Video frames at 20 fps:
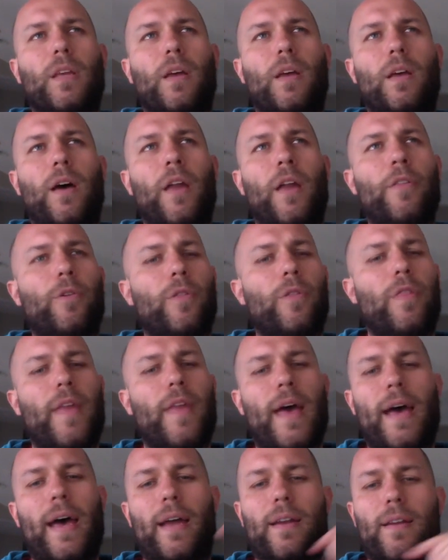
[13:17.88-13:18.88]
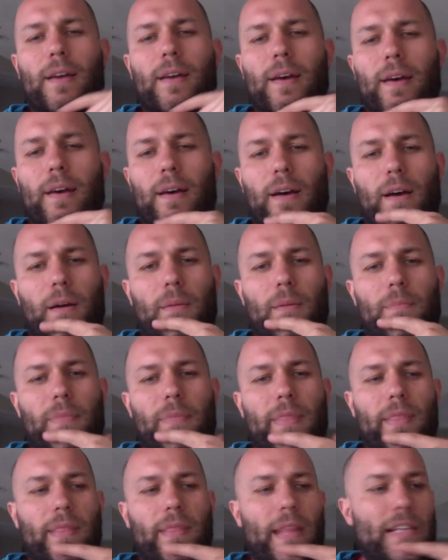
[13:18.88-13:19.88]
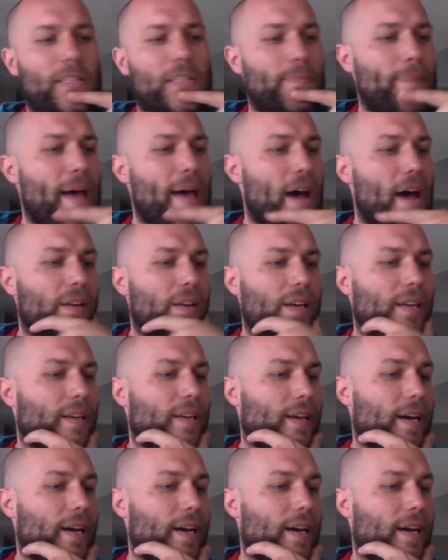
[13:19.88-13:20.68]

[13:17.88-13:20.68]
Other than that, that's about it.